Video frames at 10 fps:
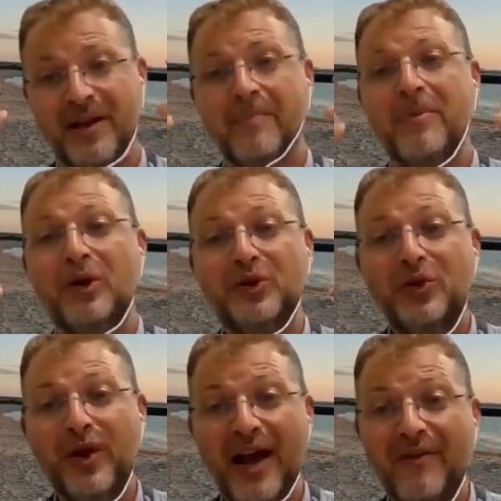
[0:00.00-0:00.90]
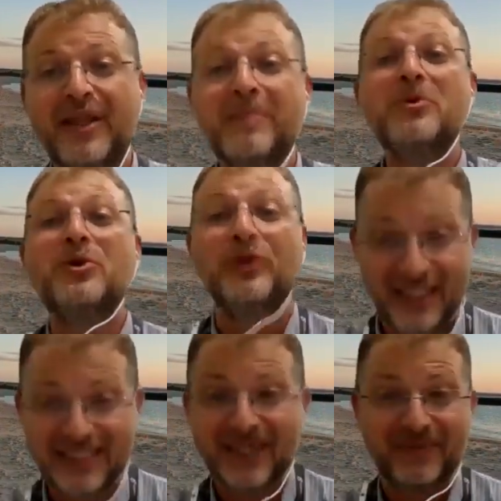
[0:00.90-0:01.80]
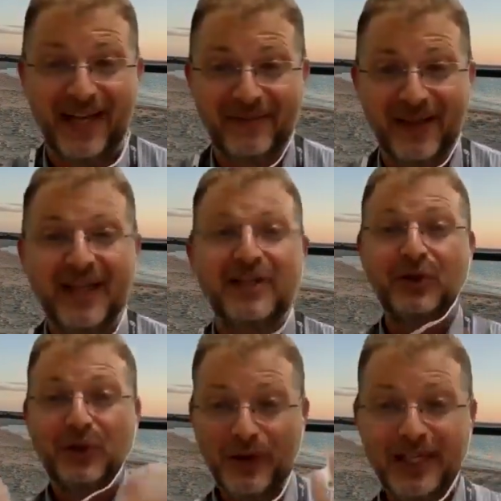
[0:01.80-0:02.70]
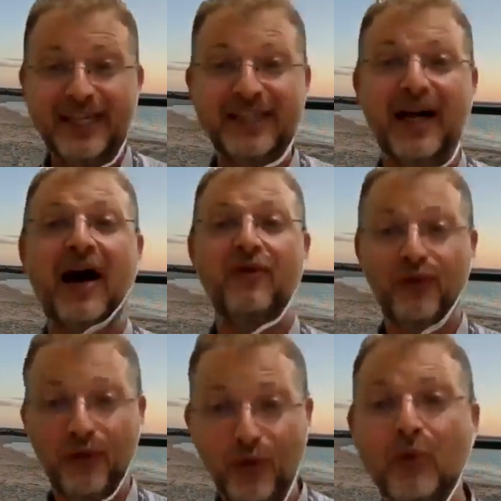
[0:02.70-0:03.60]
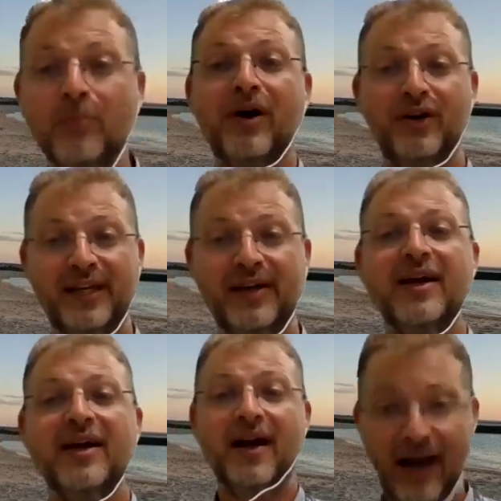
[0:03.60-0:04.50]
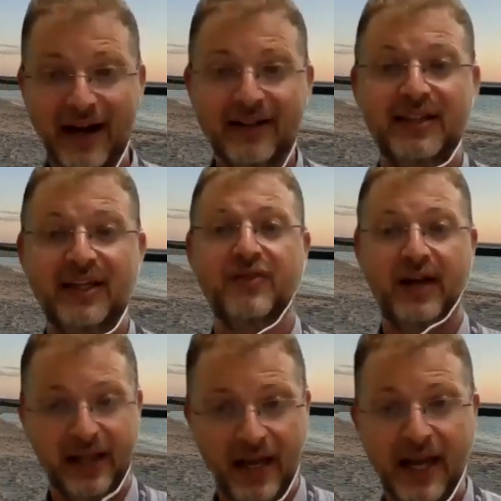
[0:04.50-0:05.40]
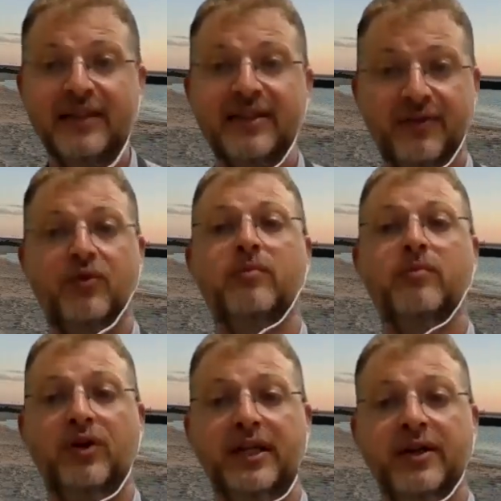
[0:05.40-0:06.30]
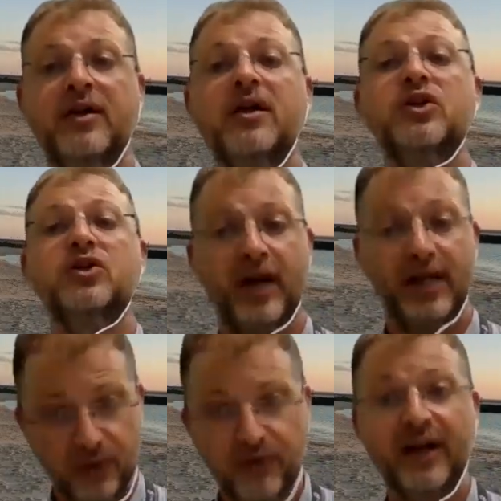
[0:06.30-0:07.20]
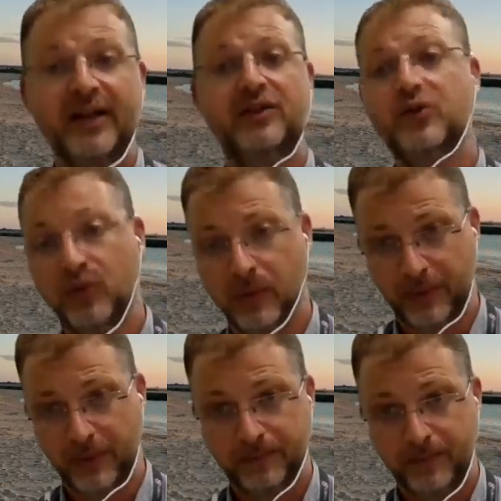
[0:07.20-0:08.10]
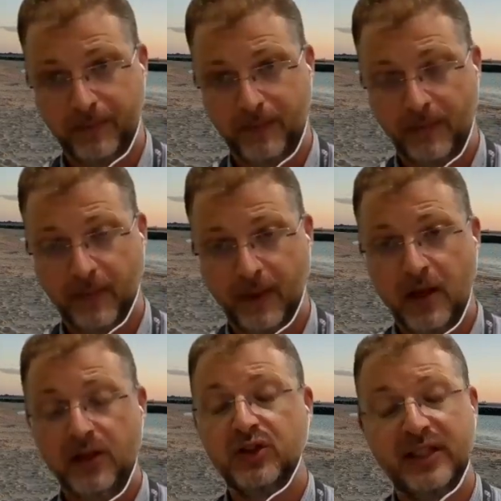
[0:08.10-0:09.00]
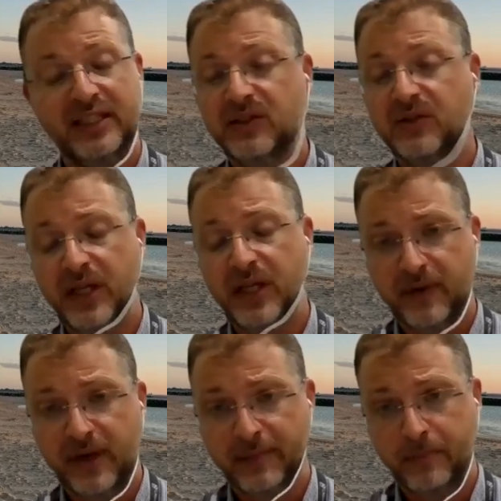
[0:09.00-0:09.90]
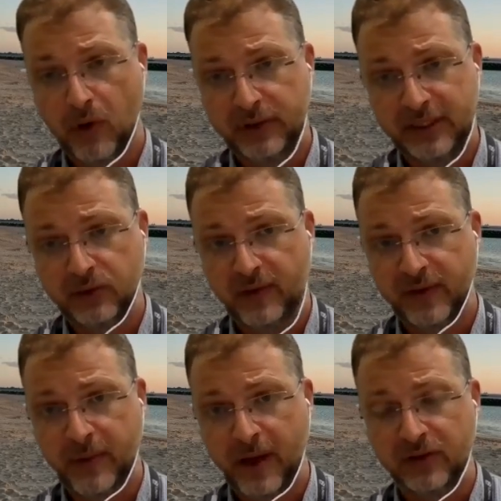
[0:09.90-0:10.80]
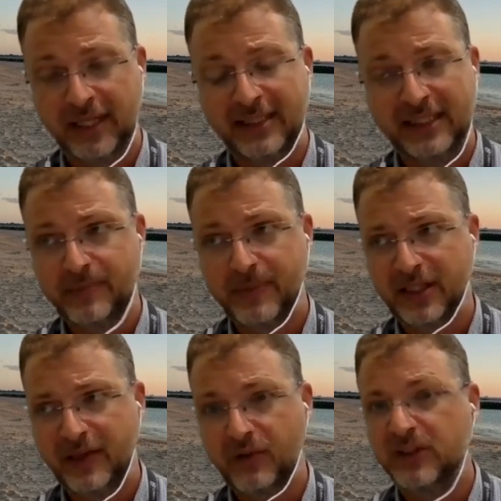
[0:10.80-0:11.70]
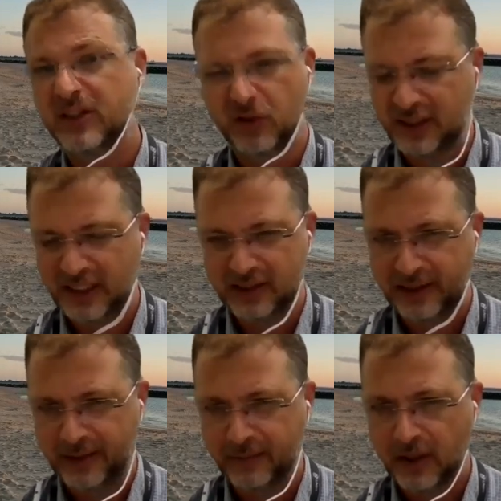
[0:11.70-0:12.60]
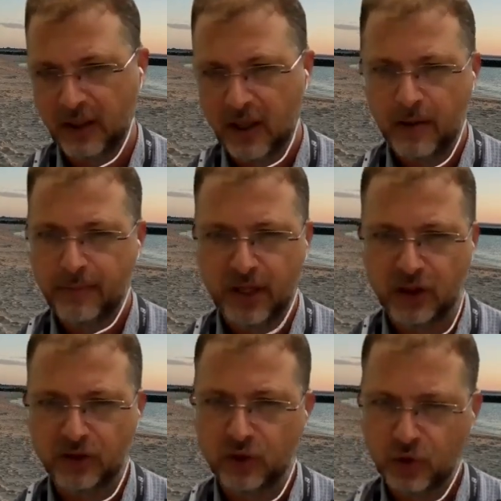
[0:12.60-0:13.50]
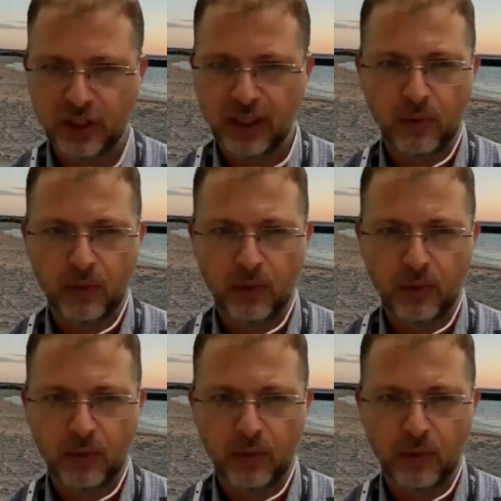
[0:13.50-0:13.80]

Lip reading: because you have the immune system there. So you need a full body, active and healthy full body, try to fight the tumor. So it's really, really important to have the mouse, and especially for the toxicity, because usually